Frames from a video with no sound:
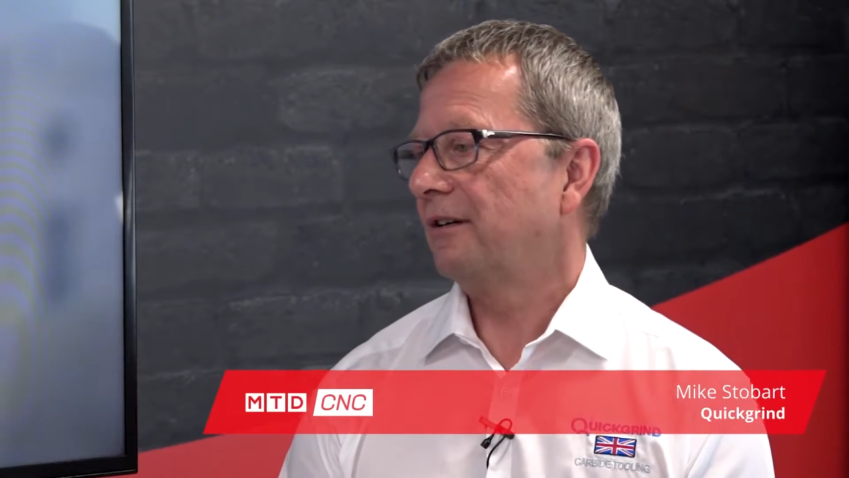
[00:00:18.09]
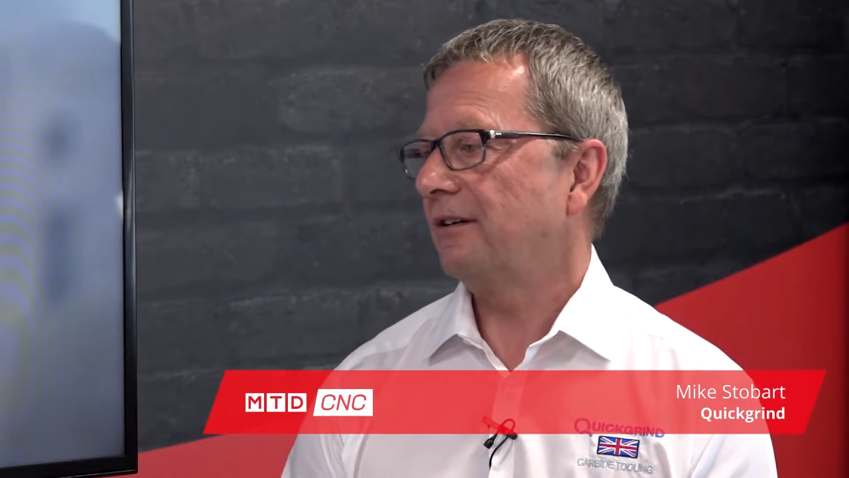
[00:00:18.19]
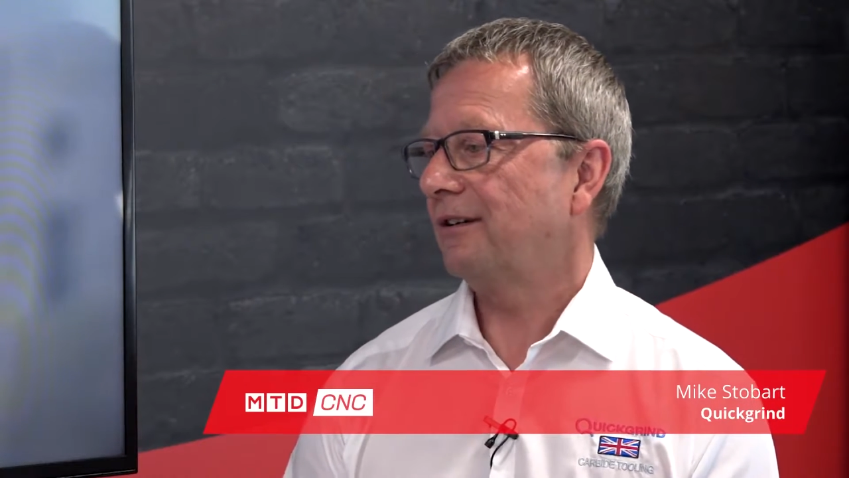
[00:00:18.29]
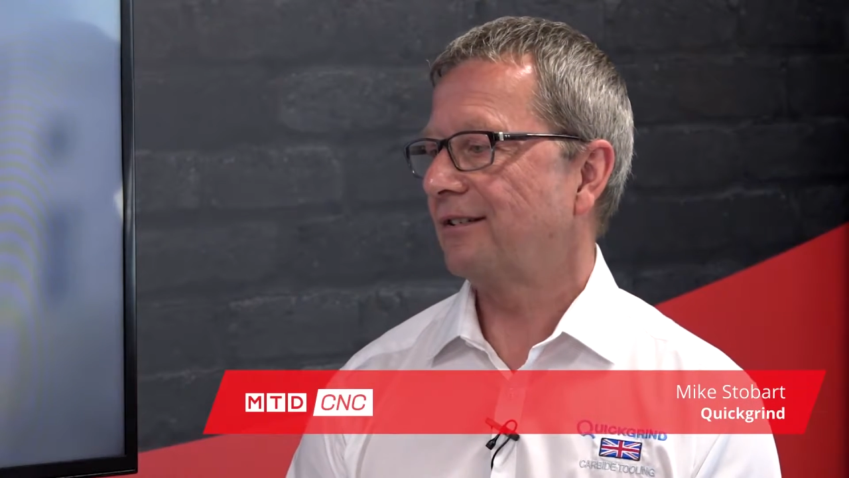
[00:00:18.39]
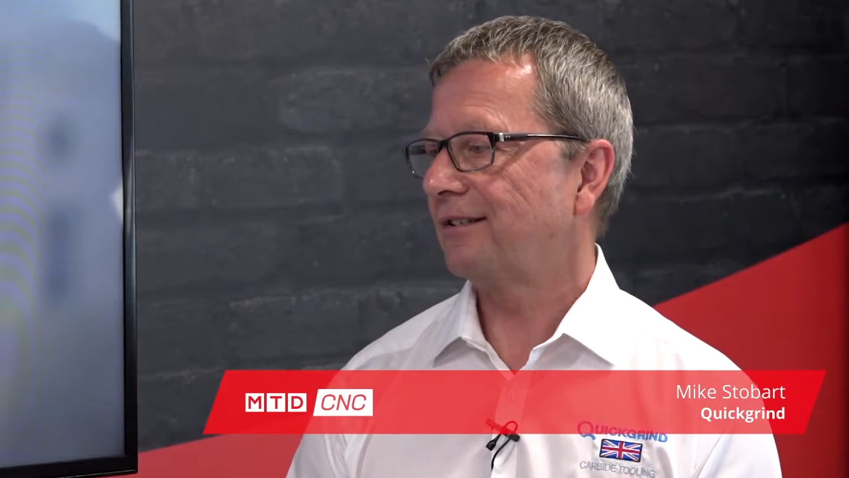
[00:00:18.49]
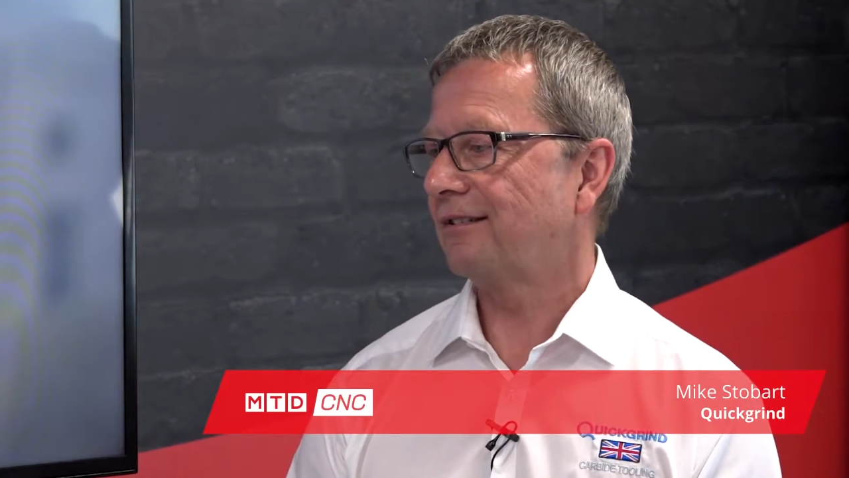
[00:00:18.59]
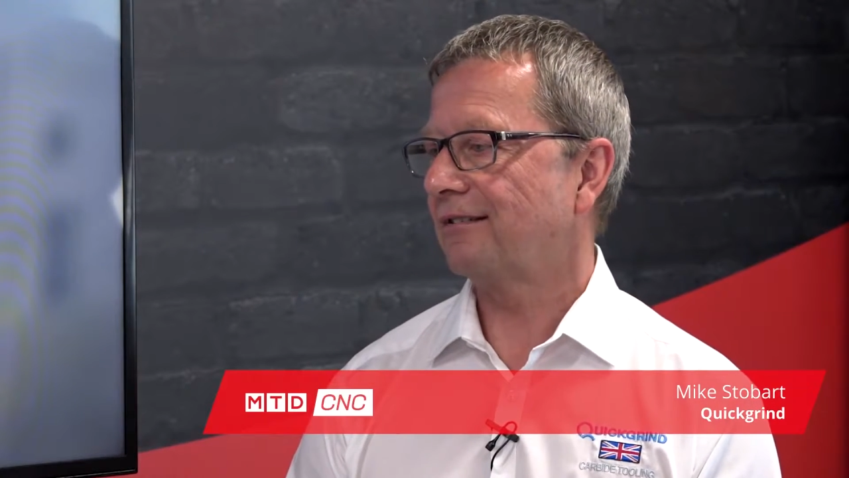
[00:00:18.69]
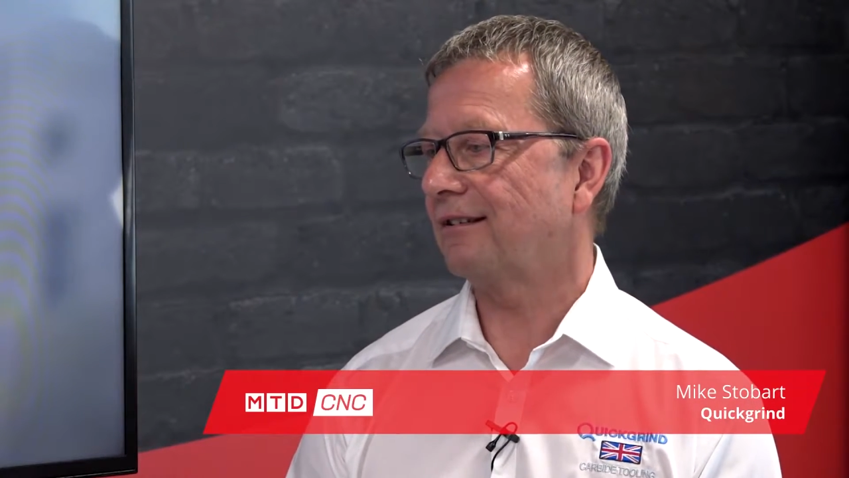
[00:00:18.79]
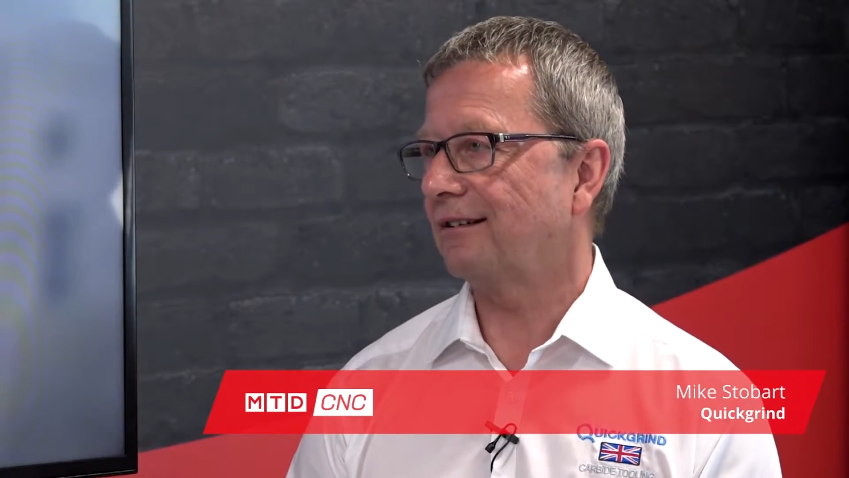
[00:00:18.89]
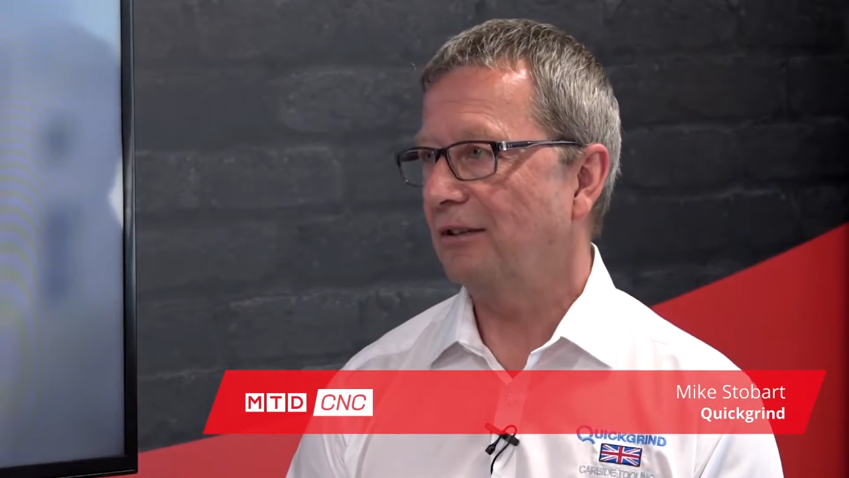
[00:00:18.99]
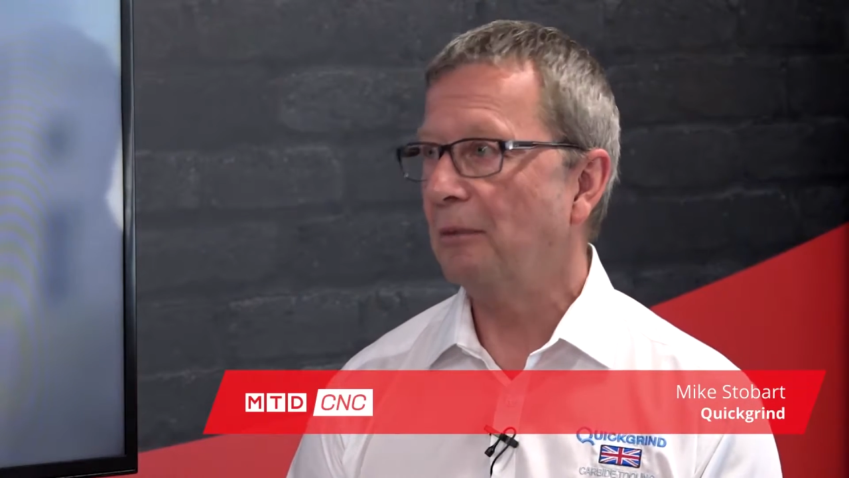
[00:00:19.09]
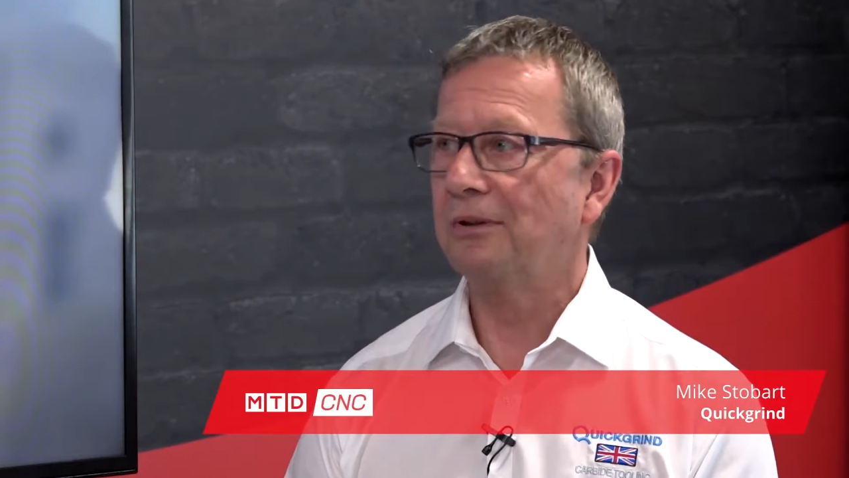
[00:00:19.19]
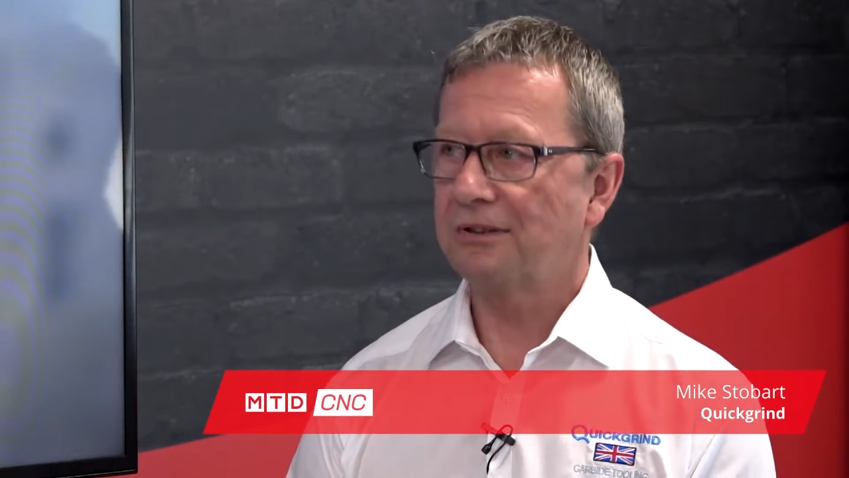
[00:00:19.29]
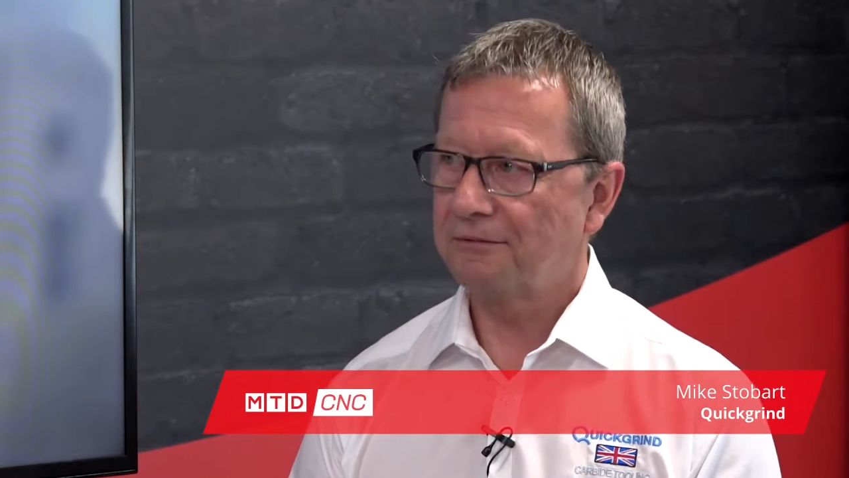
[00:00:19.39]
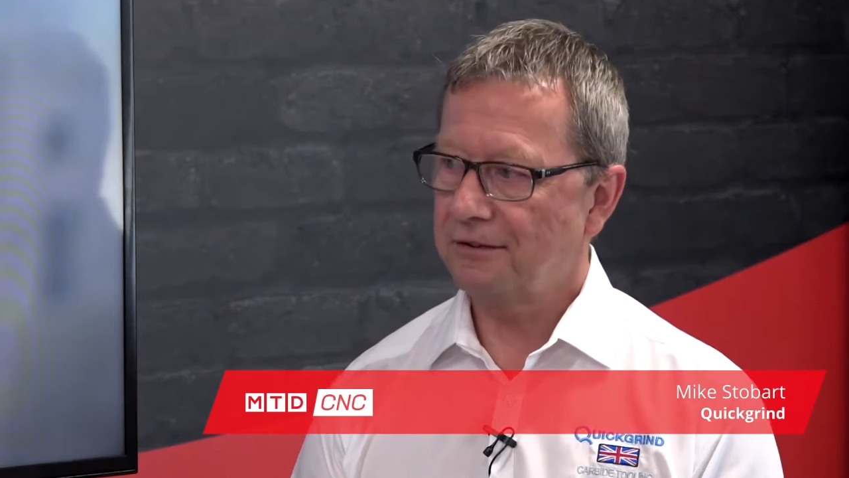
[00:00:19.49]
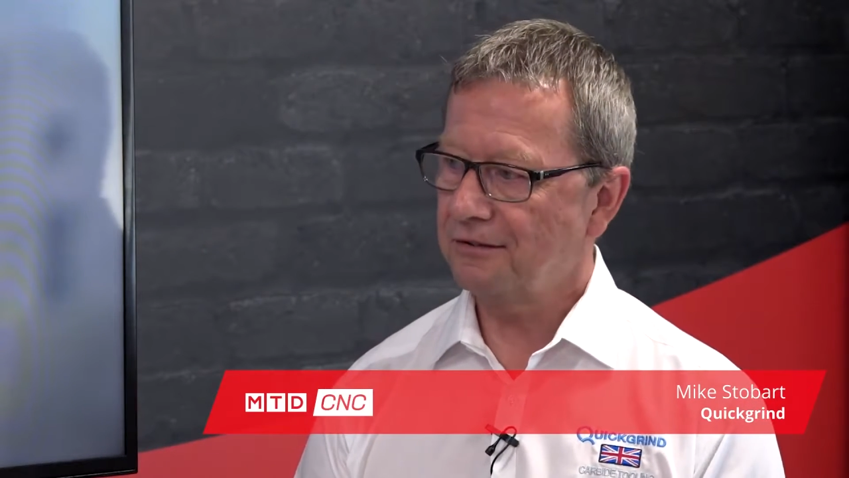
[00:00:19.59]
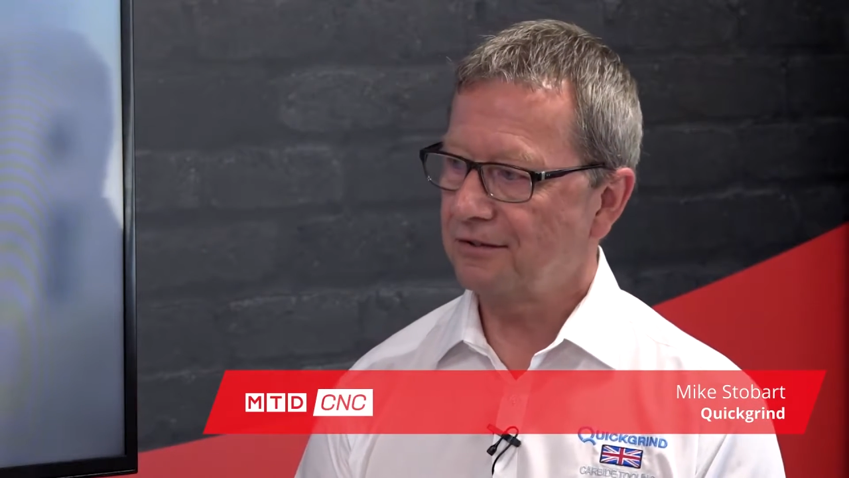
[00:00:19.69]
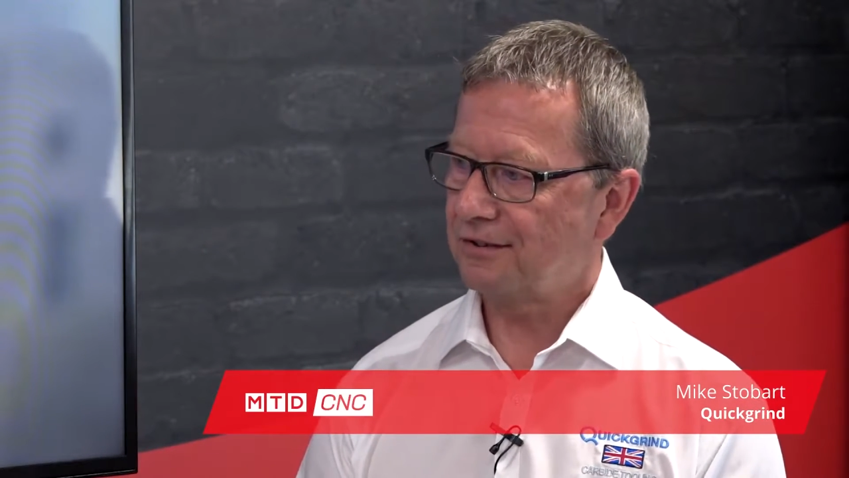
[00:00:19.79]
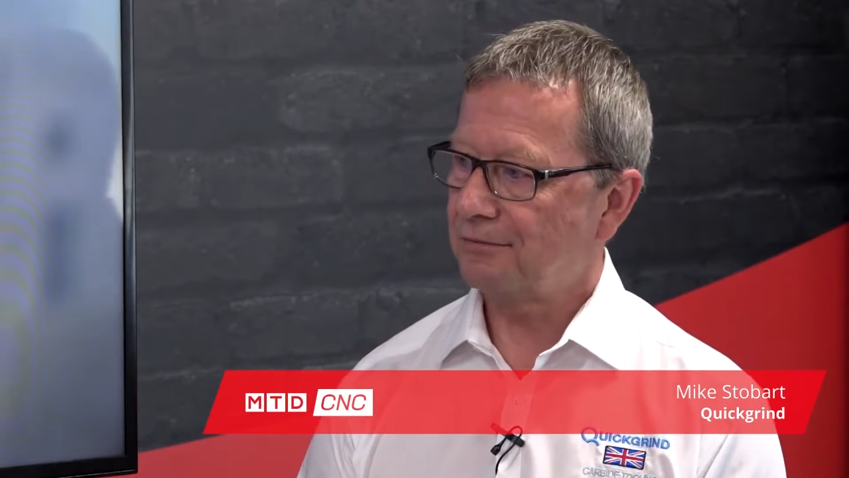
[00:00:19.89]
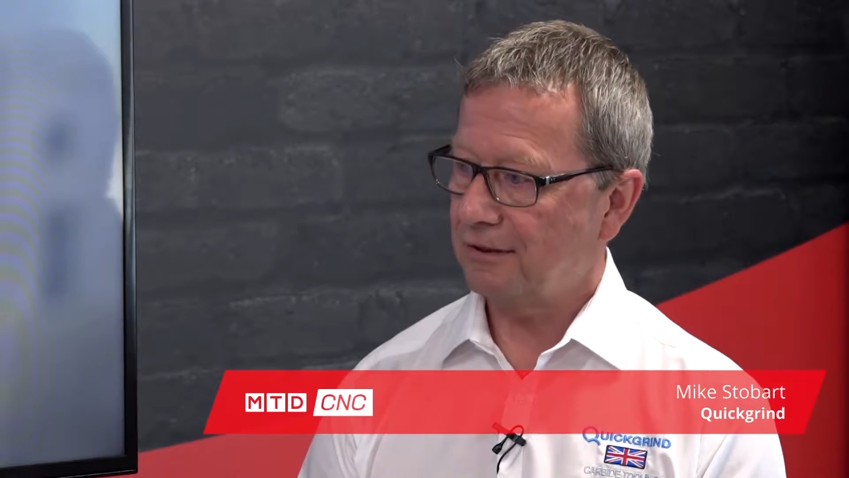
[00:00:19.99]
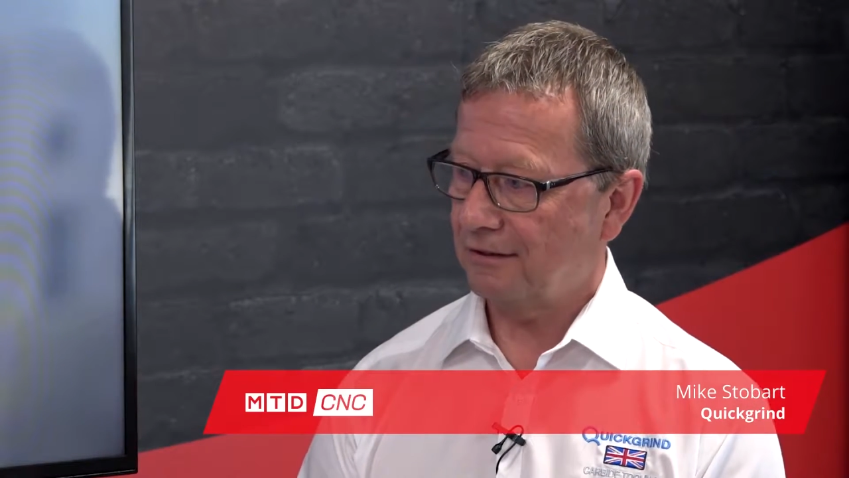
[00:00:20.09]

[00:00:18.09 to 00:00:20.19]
various numbers of flutes.